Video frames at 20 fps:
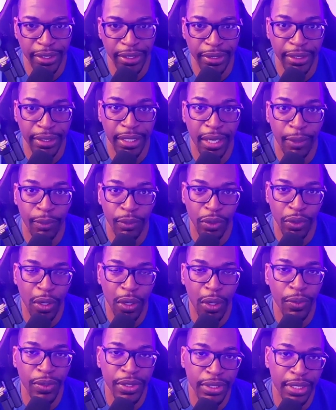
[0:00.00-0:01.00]
I would always
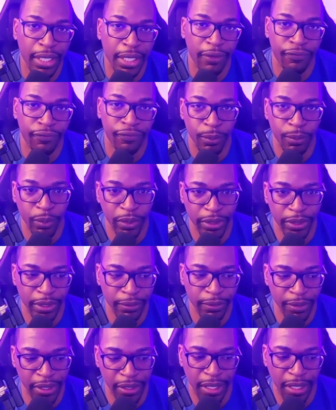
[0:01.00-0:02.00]
hire from within, and I
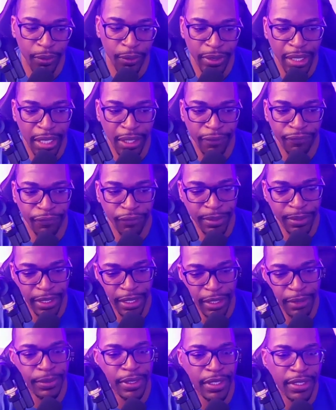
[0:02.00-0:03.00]
would hire from the help
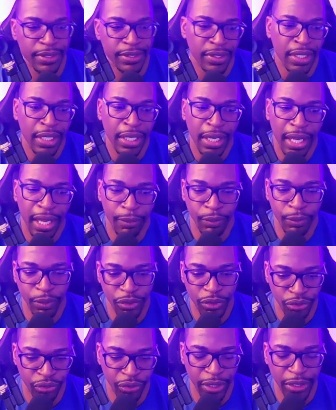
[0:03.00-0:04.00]
desk, and we would train
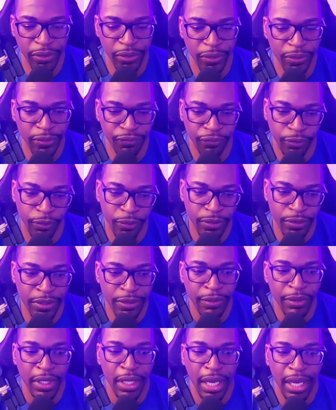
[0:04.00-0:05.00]
those folks,
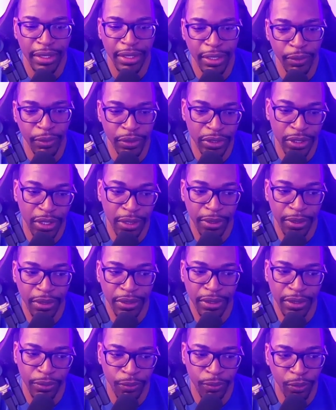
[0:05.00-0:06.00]
and they would come on, they would
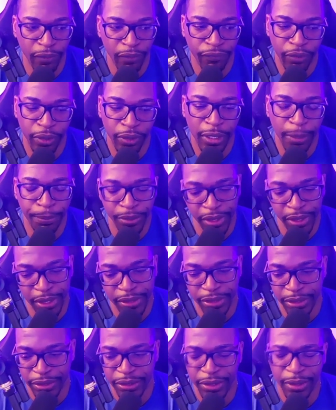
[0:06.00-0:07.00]
work for a couple of years, and
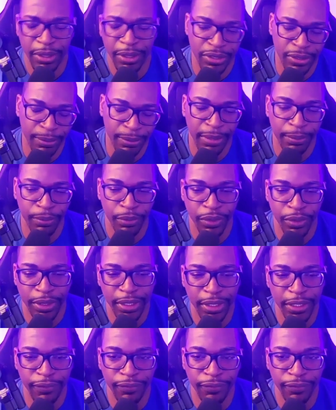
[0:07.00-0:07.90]
some of them would leave.